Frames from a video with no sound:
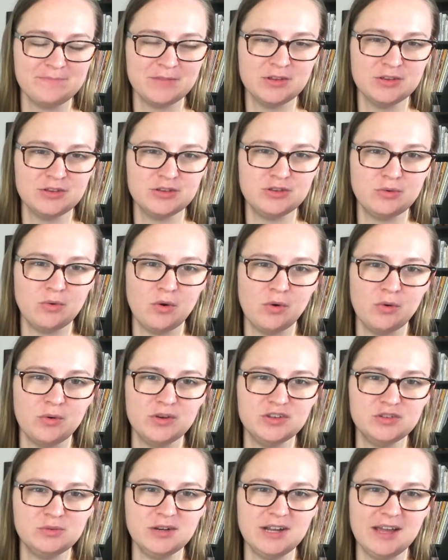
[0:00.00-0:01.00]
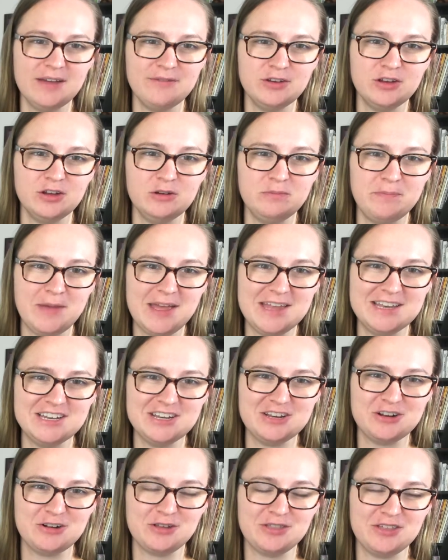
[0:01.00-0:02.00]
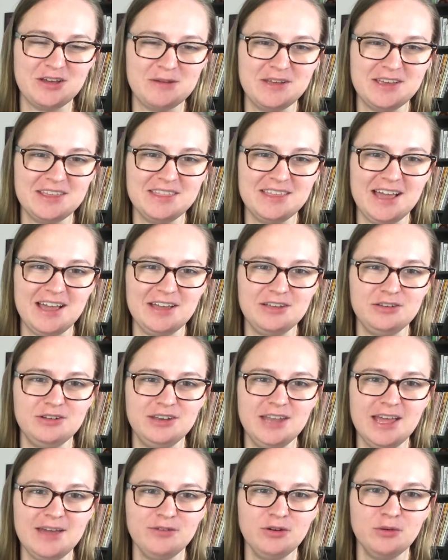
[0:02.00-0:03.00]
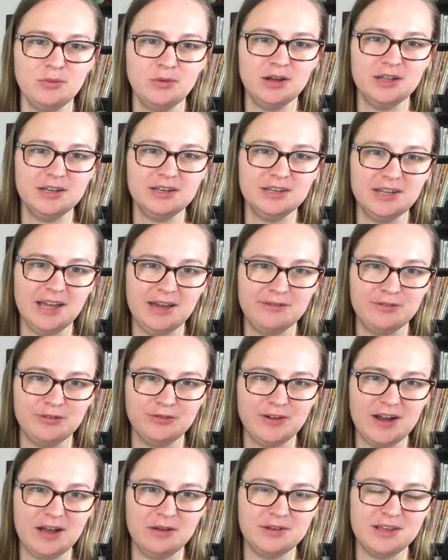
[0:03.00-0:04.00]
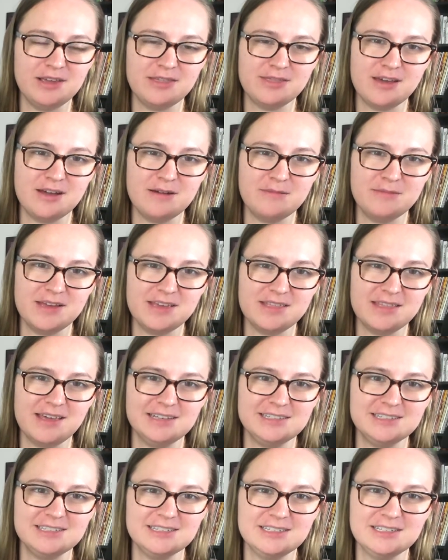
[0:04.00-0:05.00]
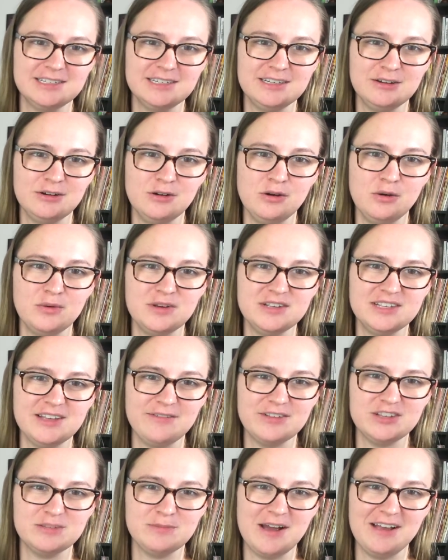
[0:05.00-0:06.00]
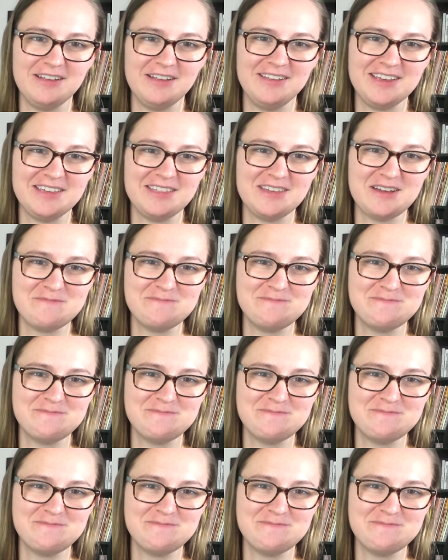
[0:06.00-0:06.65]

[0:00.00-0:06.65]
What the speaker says: You always want to have a good bend in your thumb like that. You never want to have a frowny thumb like this. Always have a smiling thumb.